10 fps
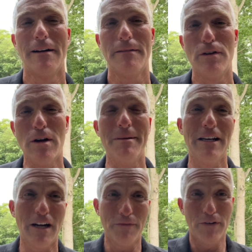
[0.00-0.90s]
You could be
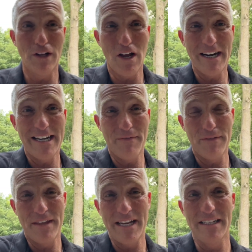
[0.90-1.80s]
looking for a lot of
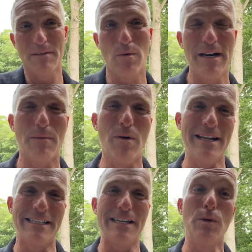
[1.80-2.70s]
different things. What, what
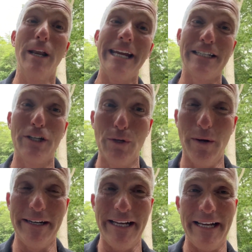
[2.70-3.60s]
is it you like to do
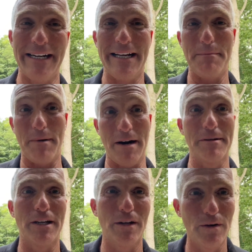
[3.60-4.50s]
on Canada
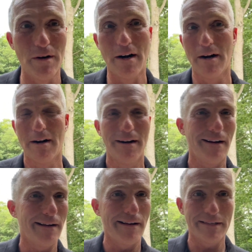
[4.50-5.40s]
Barbecue,
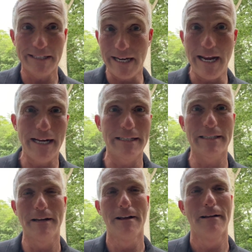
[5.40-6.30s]
uh, steaks,